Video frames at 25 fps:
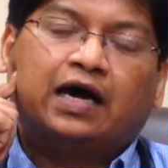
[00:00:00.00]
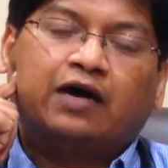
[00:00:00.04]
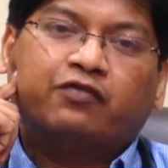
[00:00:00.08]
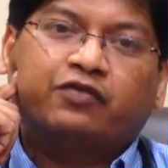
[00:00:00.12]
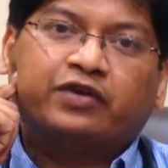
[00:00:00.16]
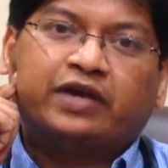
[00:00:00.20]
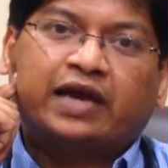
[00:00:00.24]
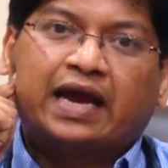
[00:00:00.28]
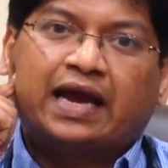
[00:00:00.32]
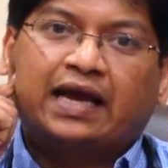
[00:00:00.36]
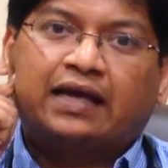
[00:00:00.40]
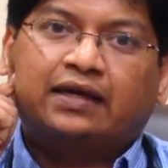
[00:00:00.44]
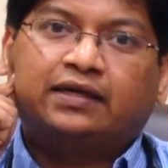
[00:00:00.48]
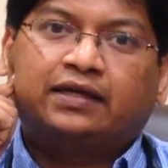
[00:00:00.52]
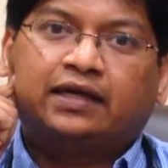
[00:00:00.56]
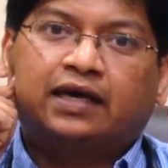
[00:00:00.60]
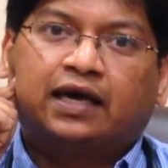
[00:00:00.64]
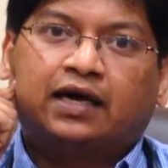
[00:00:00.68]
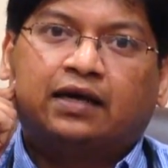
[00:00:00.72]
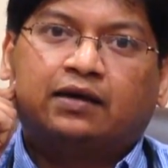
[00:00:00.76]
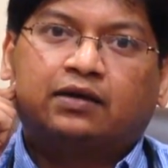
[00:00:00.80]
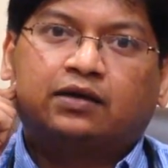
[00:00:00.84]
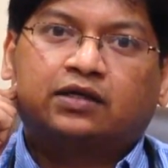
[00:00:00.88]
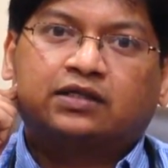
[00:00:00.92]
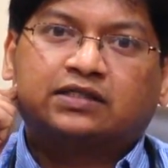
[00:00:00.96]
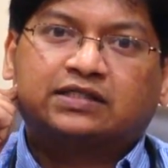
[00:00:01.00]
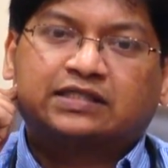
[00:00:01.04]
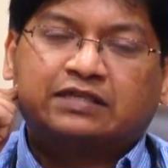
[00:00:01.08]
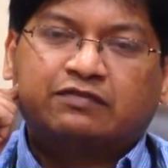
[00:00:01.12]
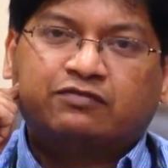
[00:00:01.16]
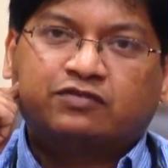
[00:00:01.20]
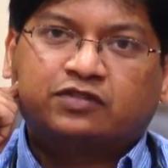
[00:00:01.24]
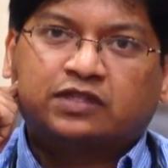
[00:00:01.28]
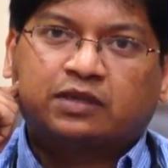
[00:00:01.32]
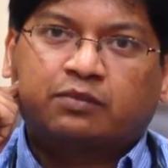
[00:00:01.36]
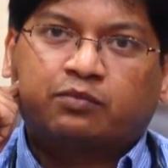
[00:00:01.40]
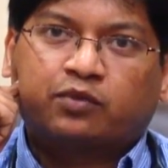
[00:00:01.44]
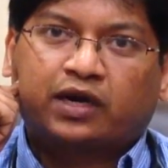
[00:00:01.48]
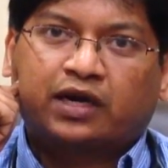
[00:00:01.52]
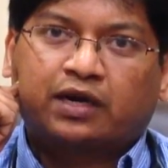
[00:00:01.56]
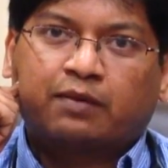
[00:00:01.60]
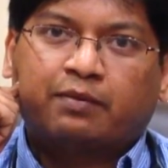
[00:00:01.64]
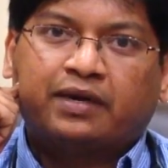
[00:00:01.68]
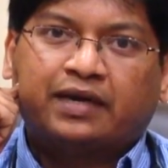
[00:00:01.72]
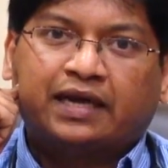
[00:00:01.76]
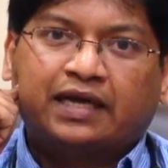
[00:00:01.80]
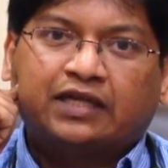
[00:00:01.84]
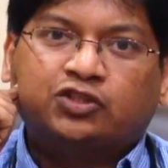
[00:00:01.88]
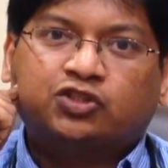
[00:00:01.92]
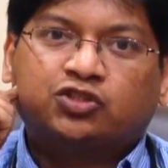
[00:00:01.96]
We had received some
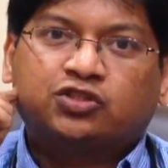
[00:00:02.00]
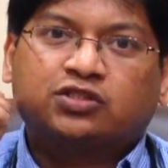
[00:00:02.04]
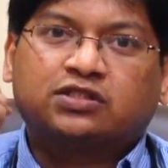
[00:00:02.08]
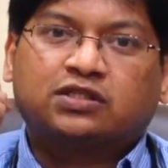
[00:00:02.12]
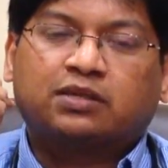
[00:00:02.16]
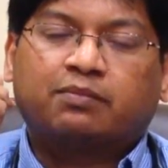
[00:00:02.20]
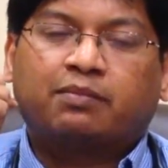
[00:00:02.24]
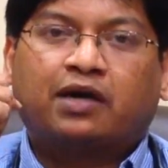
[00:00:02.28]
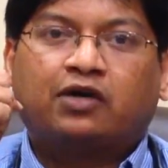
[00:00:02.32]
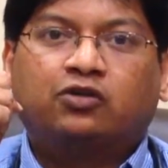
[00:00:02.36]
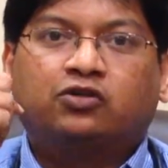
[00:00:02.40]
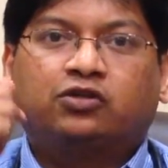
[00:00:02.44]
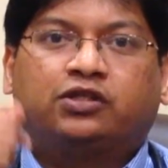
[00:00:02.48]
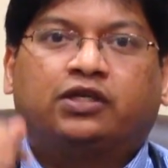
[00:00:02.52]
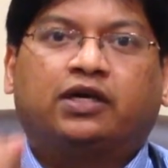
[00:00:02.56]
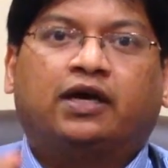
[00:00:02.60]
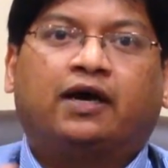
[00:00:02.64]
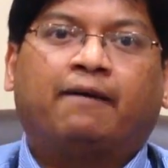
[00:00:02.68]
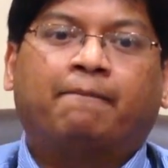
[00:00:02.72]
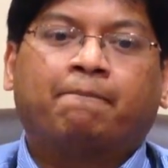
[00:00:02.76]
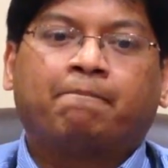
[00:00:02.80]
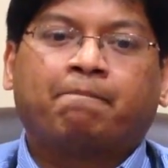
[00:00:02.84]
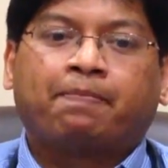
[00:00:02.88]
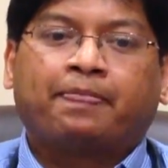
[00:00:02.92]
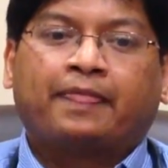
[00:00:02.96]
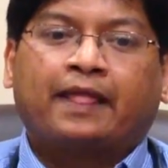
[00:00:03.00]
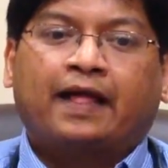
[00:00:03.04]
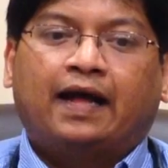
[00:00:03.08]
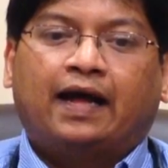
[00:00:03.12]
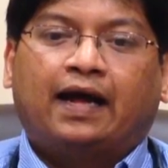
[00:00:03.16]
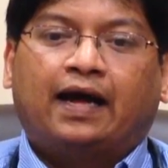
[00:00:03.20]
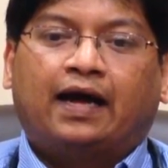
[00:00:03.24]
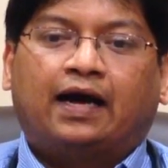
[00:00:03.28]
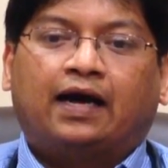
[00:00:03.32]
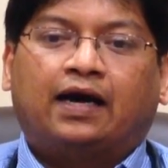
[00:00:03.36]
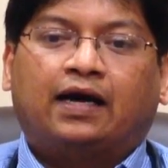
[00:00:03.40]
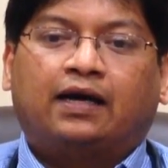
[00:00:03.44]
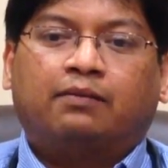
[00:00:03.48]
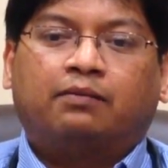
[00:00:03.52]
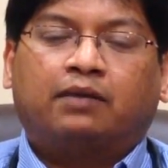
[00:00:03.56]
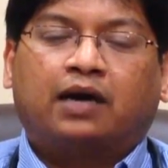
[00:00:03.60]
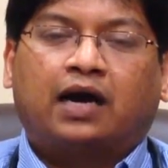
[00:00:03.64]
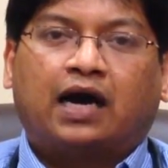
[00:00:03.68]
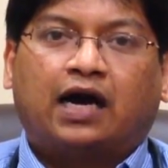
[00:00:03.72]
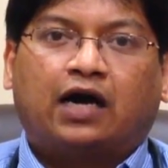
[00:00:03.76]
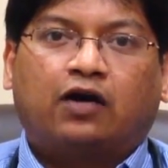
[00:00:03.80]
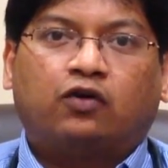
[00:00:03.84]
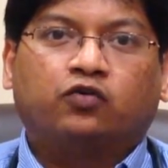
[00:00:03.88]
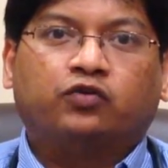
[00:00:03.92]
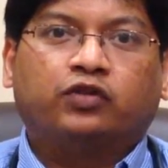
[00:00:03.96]
recommendations about
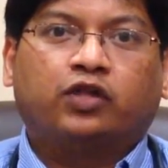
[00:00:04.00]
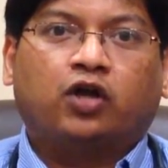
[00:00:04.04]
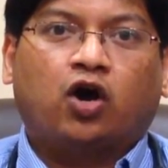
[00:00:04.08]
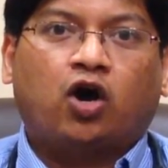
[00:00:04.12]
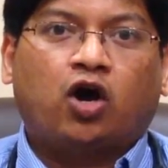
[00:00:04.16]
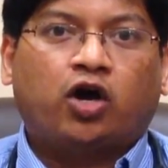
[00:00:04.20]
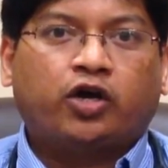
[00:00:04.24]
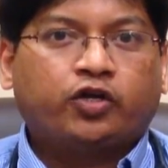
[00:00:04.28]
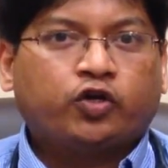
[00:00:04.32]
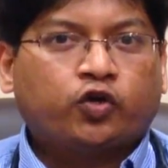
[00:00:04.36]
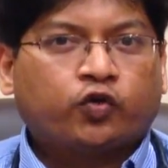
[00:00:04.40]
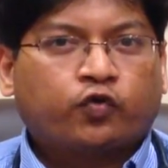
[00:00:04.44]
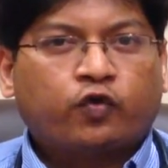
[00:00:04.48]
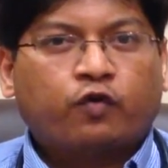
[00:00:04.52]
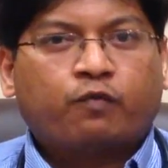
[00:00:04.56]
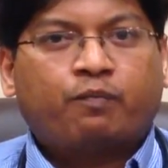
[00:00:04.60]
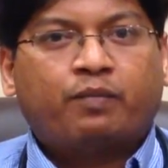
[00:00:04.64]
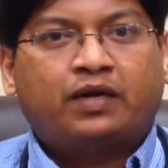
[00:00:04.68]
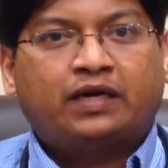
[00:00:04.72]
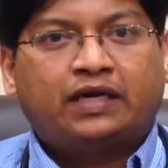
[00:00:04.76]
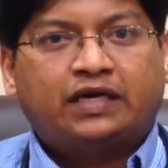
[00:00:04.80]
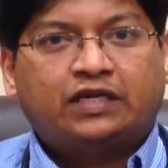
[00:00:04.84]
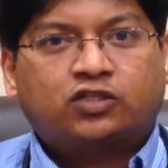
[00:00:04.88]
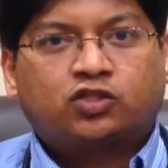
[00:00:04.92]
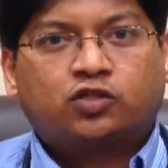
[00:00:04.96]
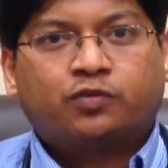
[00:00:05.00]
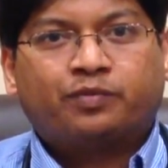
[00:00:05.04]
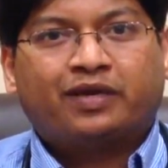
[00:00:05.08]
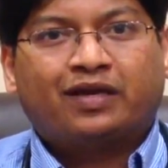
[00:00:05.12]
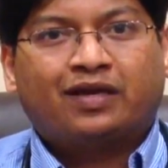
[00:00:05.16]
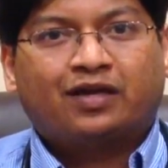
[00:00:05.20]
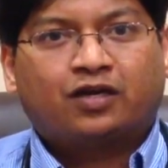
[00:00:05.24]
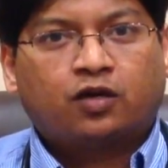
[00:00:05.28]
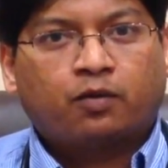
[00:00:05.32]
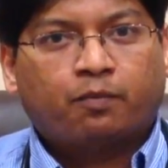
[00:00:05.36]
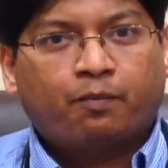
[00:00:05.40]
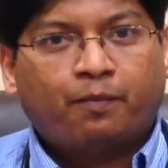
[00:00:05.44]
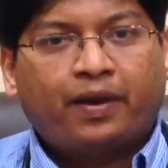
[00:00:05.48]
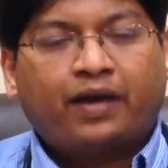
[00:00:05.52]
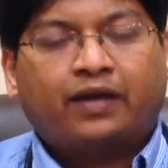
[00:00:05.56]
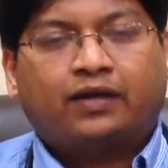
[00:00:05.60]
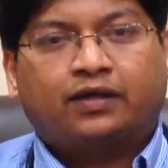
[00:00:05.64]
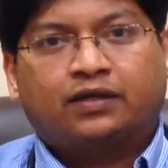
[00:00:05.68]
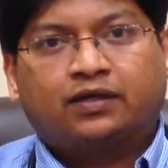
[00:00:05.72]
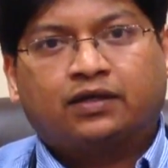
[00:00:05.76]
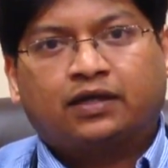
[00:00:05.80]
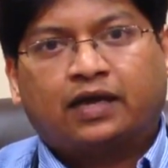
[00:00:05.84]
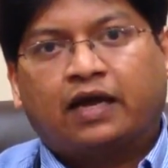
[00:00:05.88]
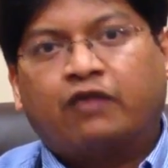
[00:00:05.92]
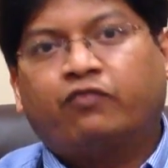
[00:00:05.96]
how the audio equipment needs to be a little
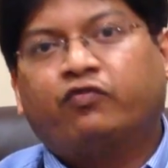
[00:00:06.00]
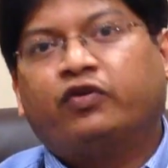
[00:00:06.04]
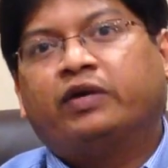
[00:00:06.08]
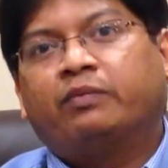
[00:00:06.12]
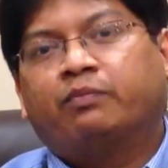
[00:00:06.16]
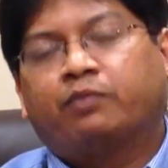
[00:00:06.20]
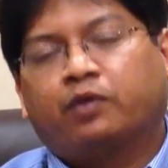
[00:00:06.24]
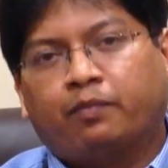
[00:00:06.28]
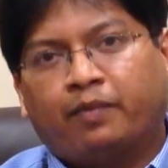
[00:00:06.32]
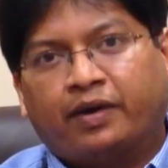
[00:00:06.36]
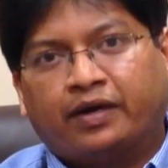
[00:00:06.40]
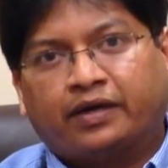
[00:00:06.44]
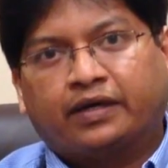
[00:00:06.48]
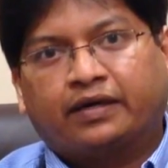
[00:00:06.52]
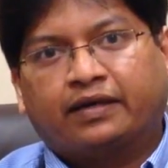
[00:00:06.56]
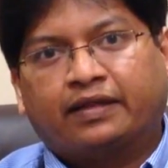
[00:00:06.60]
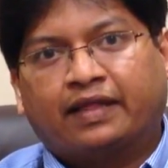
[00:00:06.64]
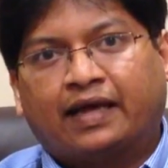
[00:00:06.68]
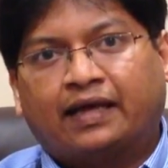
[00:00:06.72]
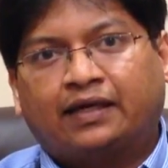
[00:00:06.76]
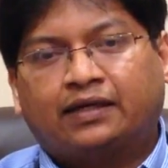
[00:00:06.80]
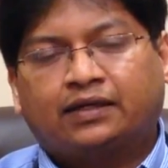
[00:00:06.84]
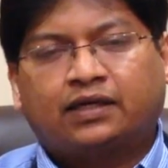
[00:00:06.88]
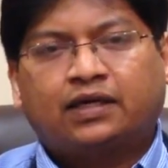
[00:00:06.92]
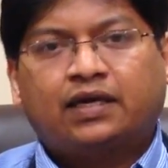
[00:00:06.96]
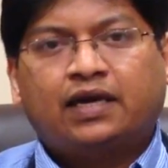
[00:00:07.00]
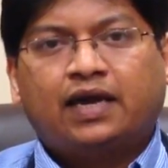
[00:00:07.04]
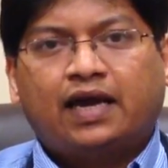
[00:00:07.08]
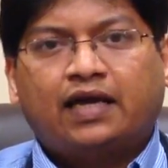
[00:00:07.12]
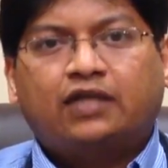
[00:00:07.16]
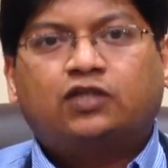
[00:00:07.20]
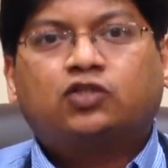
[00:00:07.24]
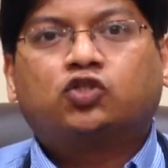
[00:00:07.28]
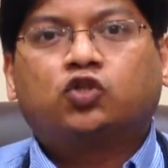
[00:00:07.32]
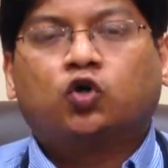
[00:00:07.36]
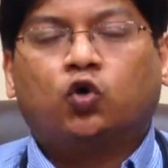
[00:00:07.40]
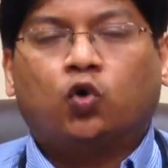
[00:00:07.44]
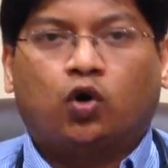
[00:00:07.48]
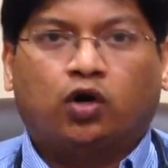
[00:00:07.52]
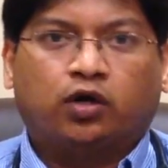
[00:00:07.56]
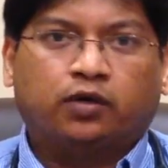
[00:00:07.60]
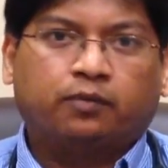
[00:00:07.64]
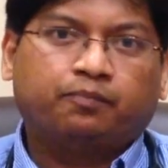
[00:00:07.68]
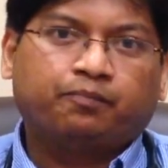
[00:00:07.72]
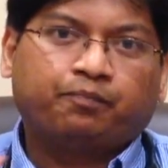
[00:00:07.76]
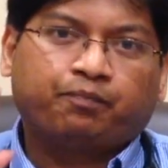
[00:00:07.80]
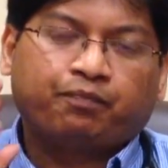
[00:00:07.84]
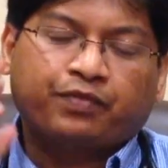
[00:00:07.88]
better, and we implemented that, and so on.